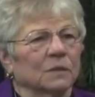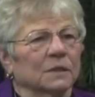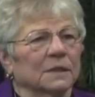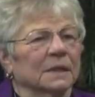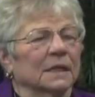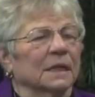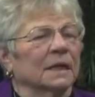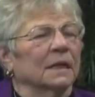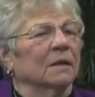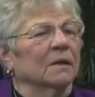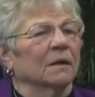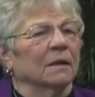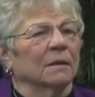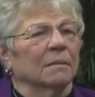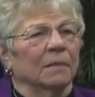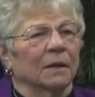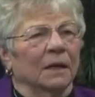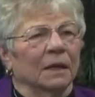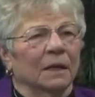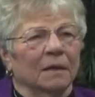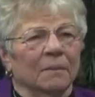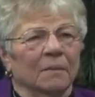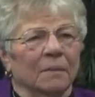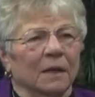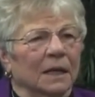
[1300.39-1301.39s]
was there and
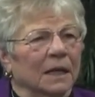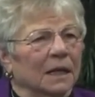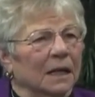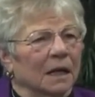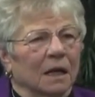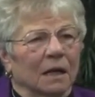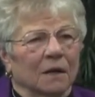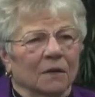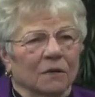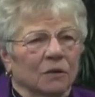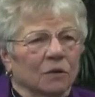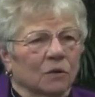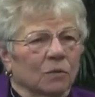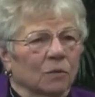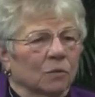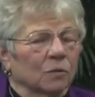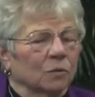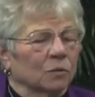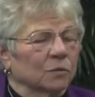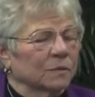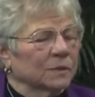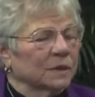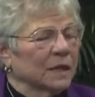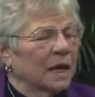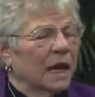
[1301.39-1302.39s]
many, many other
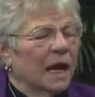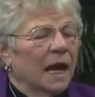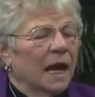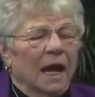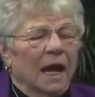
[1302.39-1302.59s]
groups,